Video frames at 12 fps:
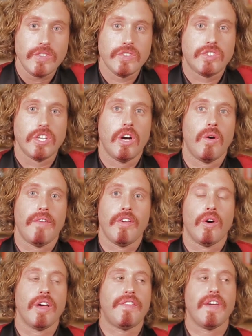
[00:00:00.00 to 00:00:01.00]
So the
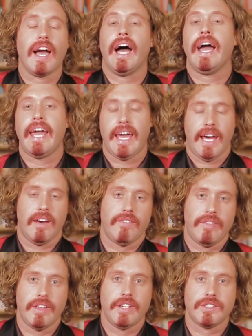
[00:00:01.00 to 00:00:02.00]
only thing I
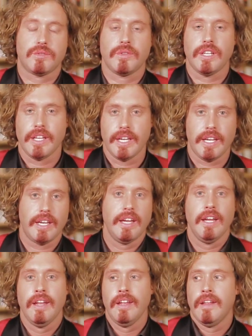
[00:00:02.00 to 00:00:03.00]
have that is really
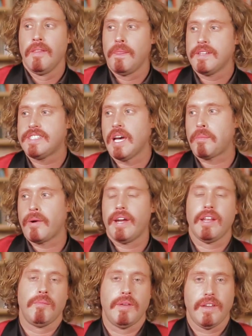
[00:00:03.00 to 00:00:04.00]

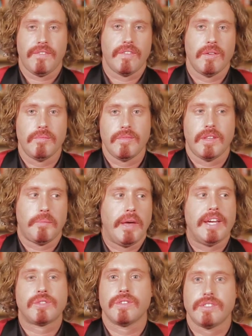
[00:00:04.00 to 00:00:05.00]
separating me from the
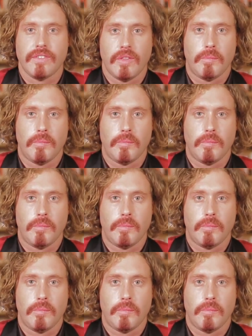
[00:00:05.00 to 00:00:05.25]
patrons of